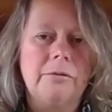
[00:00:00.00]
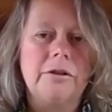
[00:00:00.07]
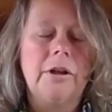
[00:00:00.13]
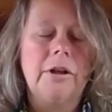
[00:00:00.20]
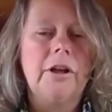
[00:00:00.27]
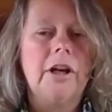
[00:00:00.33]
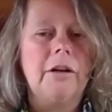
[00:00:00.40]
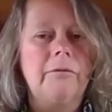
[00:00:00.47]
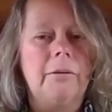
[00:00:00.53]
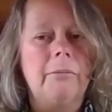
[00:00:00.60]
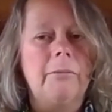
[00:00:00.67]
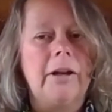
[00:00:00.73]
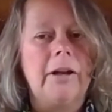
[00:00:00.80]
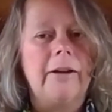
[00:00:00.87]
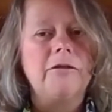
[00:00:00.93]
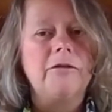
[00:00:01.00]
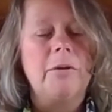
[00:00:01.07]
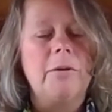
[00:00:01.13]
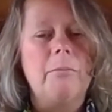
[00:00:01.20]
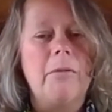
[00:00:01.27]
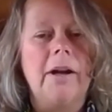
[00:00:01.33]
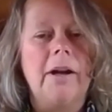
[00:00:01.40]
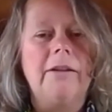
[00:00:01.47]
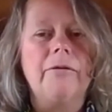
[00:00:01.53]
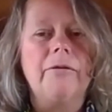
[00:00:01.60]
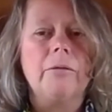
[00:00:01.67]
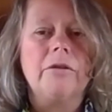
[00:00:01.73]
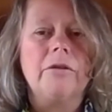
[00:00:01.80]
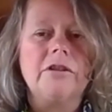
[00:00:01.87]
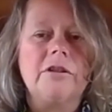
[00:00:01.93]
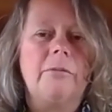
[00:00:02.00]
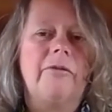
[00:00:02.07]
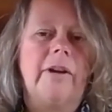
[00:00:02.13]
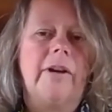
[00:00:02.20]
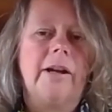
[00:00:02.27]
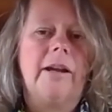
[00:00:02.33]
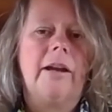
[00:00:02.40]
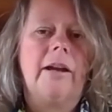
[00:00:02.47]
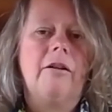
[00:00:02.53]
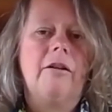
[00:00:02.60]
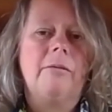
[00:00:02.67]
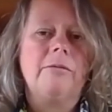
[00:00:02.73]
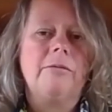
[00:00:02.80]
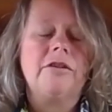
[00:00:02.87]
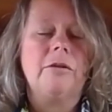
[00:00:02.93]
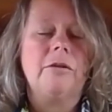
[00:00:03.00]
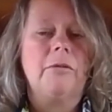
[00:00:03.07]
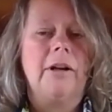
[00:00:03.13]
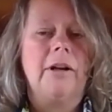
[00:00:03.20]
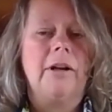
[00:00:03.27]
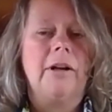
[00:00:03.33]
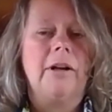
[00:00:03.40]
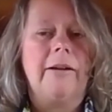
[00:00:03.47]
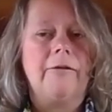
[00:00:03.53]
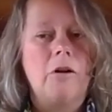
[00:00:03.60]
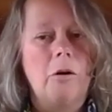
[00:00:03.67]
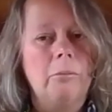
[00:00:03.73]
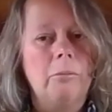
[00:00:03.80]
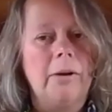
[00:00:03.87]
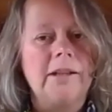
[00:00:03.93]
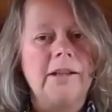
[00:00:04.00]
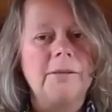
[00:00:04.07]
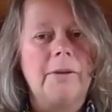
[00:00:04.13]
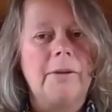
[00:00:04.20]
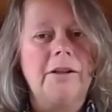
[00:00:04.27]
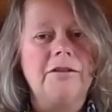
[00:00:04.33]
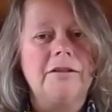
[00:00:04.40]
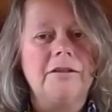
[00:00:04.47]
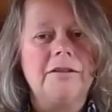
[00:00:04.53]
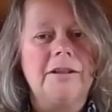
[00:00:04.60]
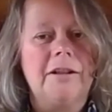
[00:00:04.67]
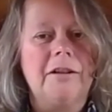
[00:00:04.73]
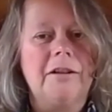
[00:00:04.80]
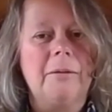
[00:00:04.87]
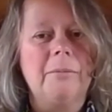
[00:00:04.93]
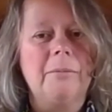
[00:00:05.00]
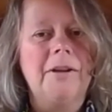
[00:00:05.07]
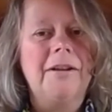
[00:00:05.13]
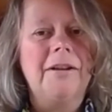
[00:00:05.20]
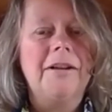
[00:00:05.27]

And you have to be mindful that some of our care homes, some will have complex patients in them.